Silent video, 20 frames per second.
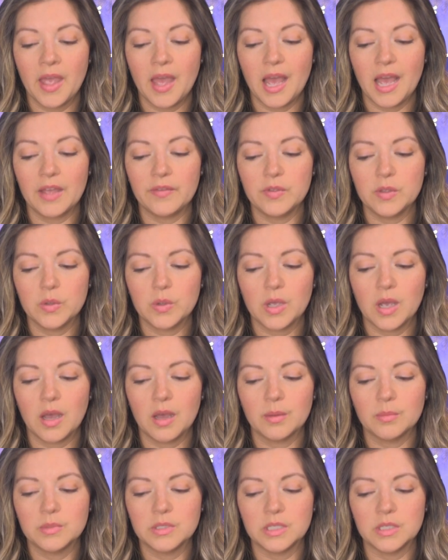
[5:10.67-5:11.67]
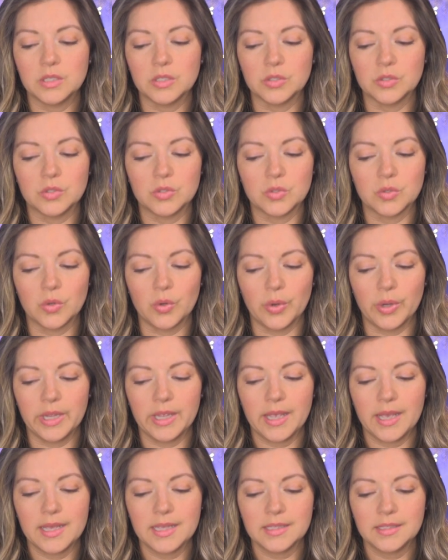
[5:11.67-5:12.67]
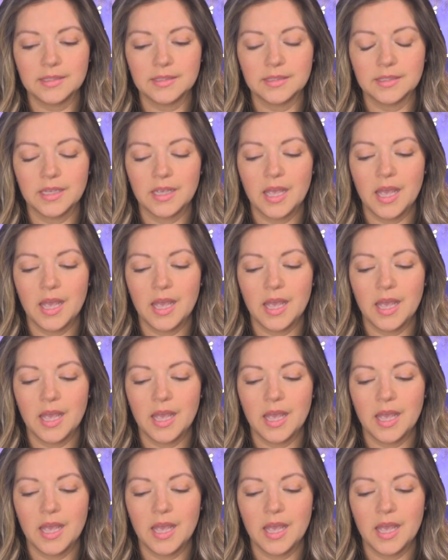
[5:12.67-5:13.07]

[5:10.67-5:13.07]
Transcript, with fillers: Have you come to destroy us?